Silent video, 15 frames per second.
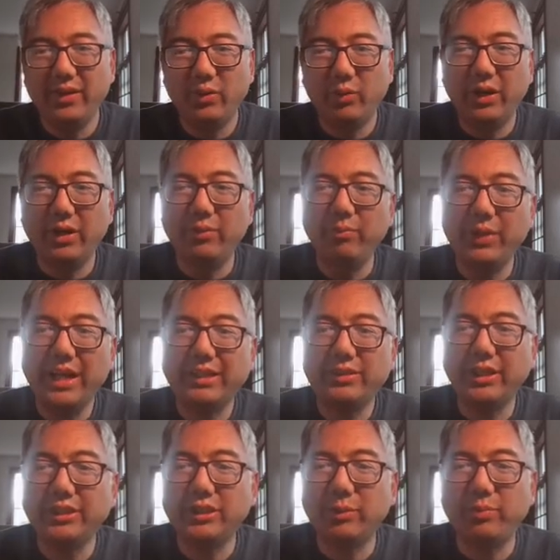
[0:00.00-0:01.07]
Well, black
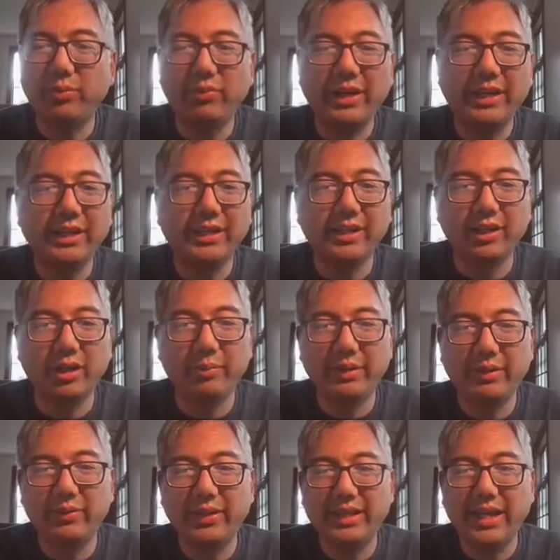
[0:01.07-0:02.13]
tries to prevent it a little
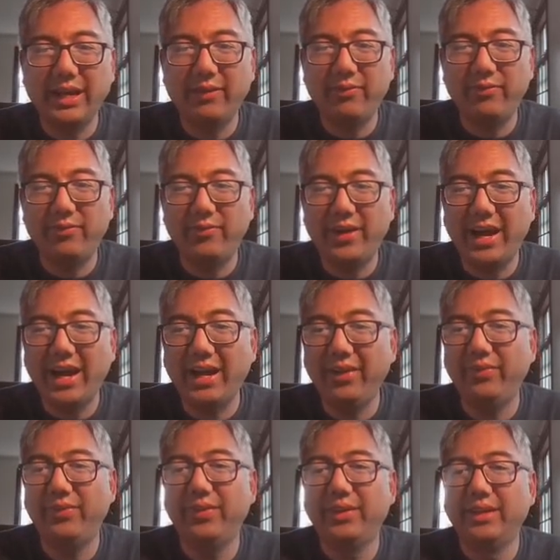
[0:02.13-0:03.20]
bit with
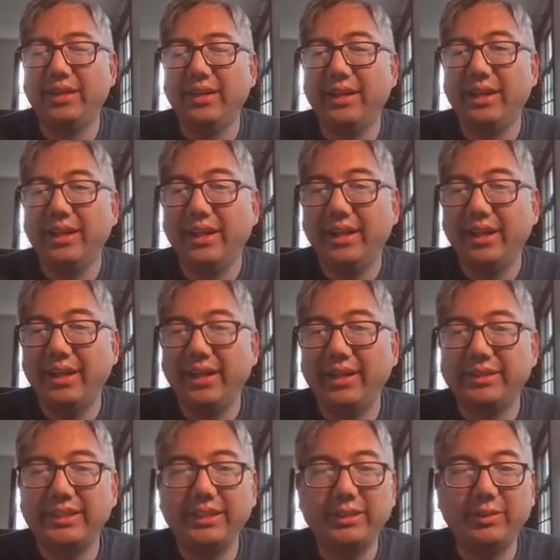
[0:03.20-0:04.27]
f5.
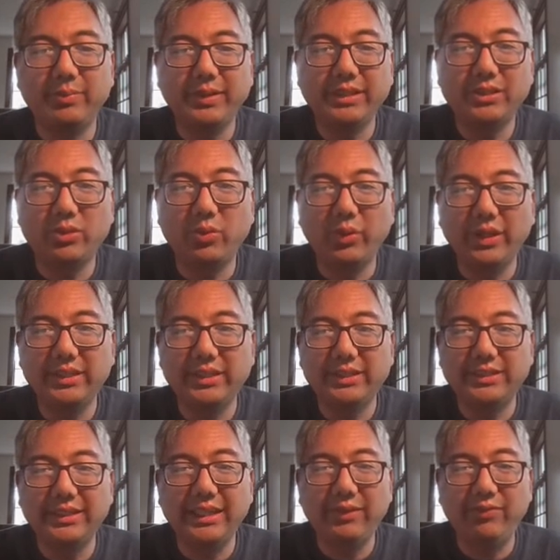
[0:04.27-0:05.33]
Stacia plays queen to
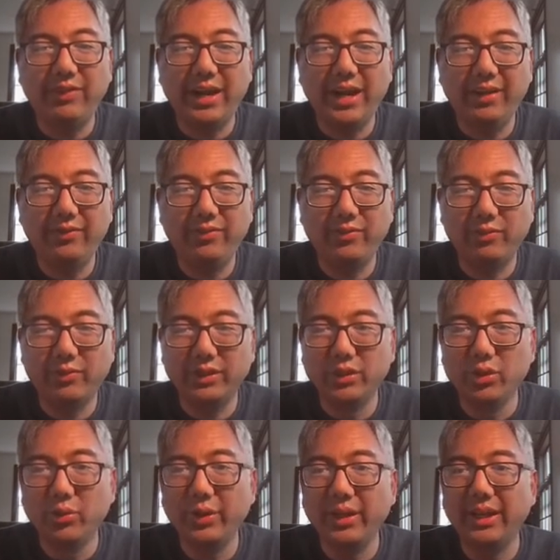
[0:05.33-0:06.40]
d5,
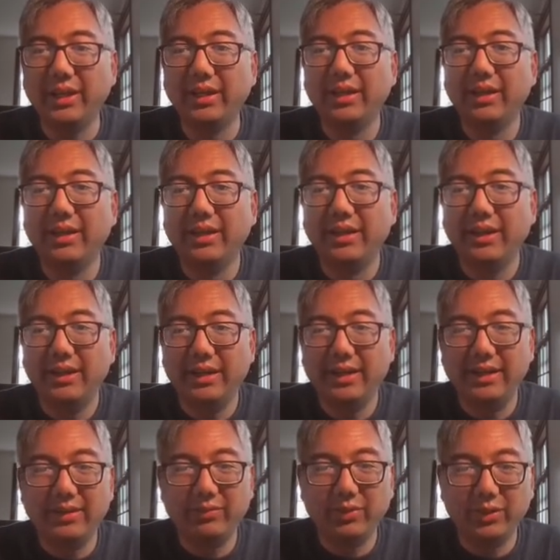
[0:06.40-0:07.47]
renewing
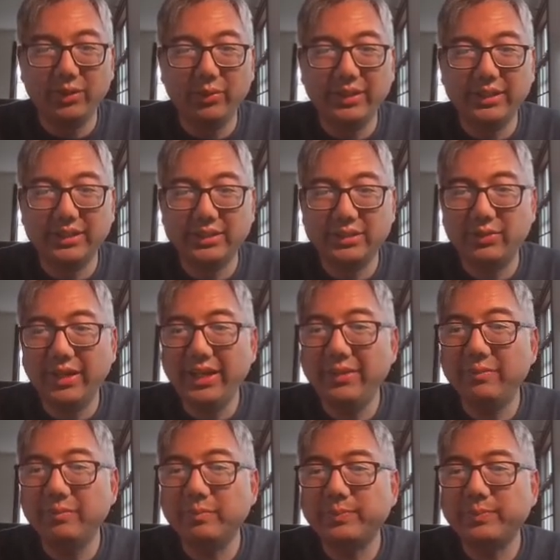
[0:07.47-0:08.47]
this threat.